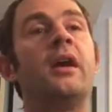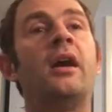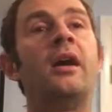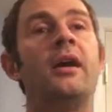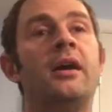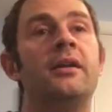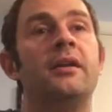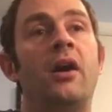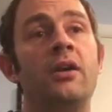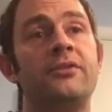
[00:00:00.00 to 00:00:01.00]

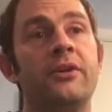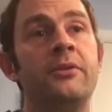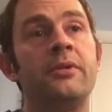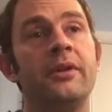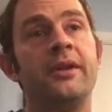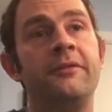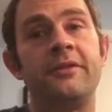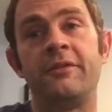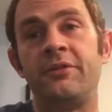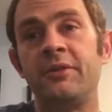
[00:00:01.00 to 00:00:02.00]
Also,
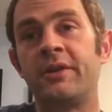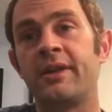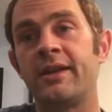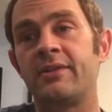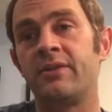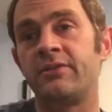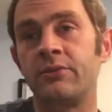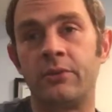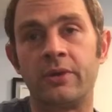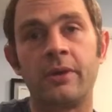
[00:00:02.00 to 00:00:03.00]
if you look at the
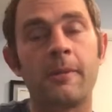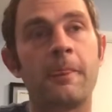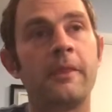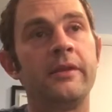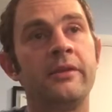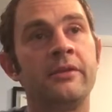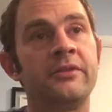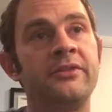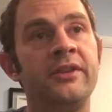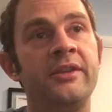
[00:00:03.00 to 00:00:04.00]
score, you'll
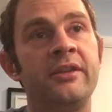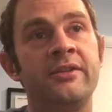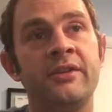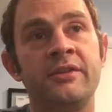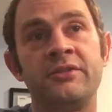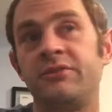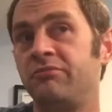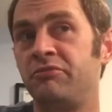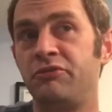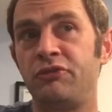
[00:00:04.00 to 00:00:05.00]
see that
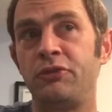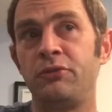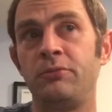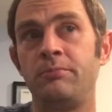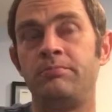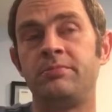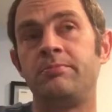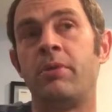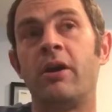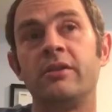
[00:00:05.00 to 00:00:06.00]
there's 2
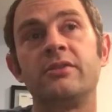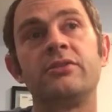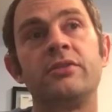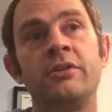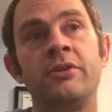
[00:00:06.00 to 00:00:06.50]
parts.